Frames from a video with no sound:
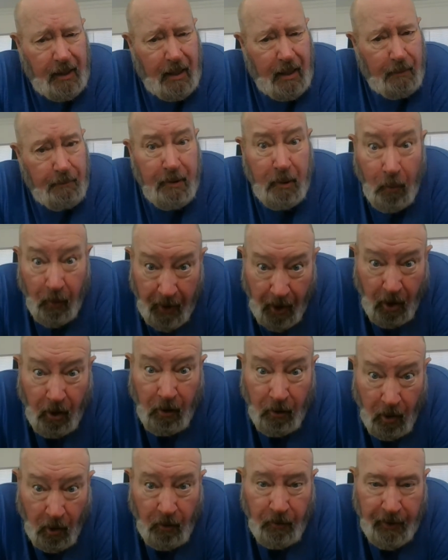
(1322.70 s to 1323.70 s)
guy. But we
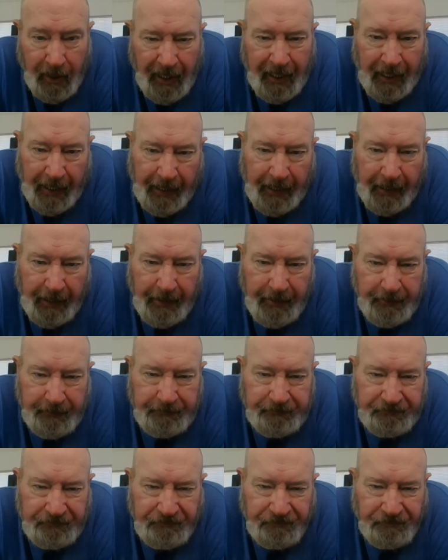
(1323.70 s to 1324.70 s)
all going to die.
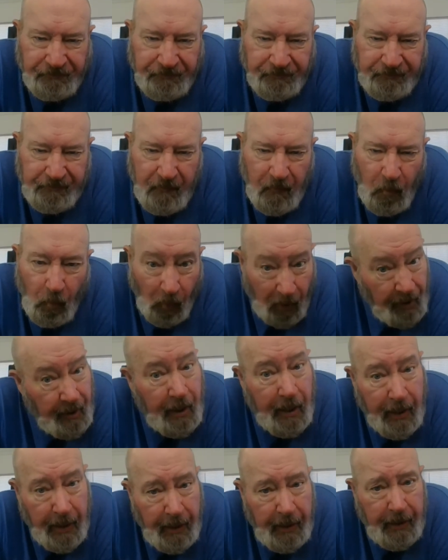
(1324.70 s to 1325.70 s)
One
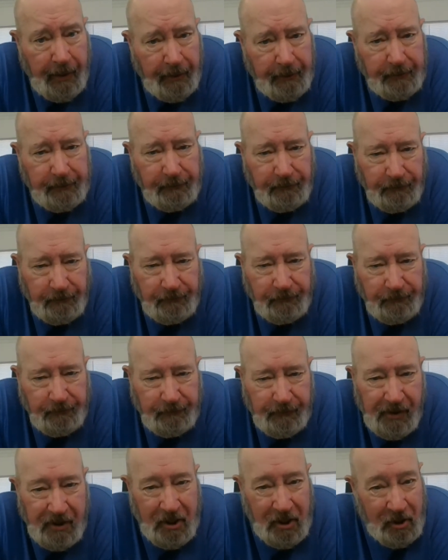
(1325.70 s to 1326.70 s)
day,
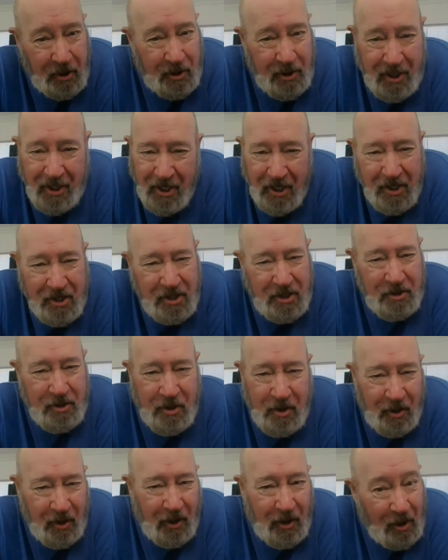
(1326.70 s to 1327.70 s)
you're
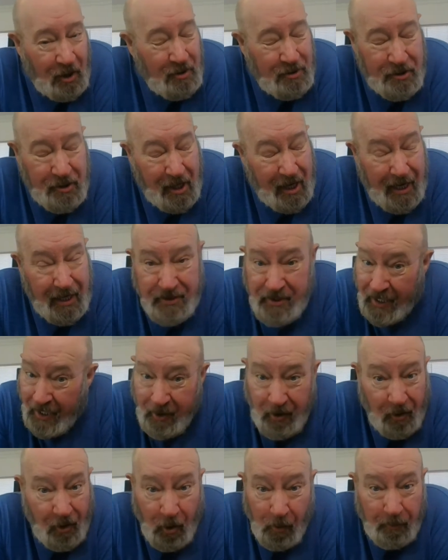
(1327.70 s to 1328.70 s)
going to close your eyes,
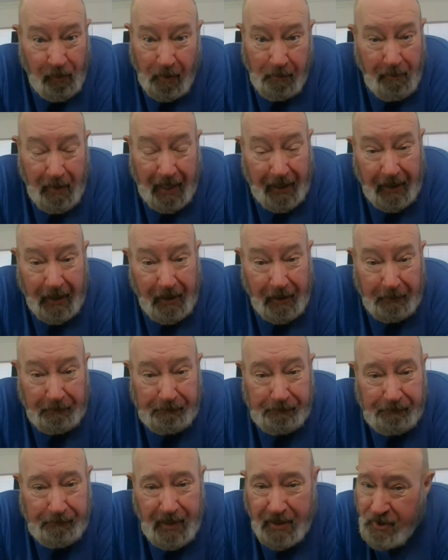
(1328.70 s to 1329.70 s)
ain't going to open them back
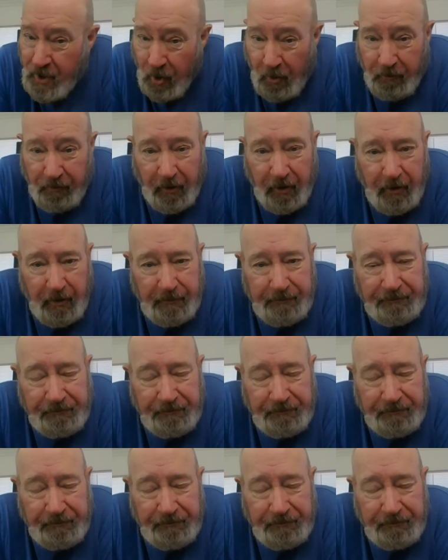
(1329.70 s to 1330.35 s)
up. It's over.